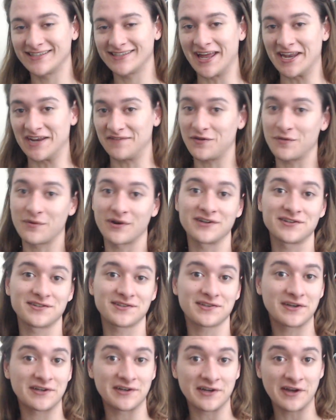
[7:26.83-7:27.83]
And if you want to just
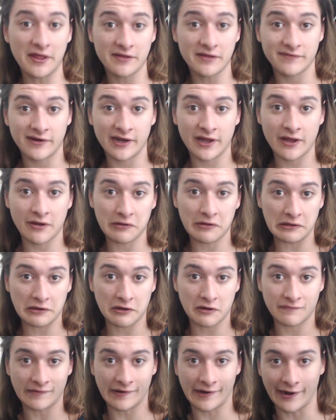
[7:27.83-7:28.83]
look at another video, click
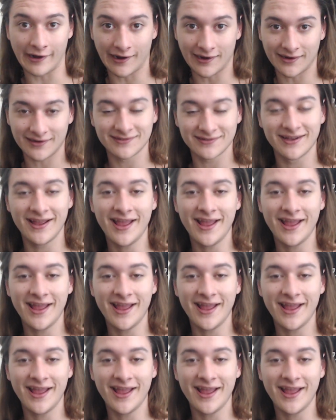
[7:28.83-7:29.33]
over here.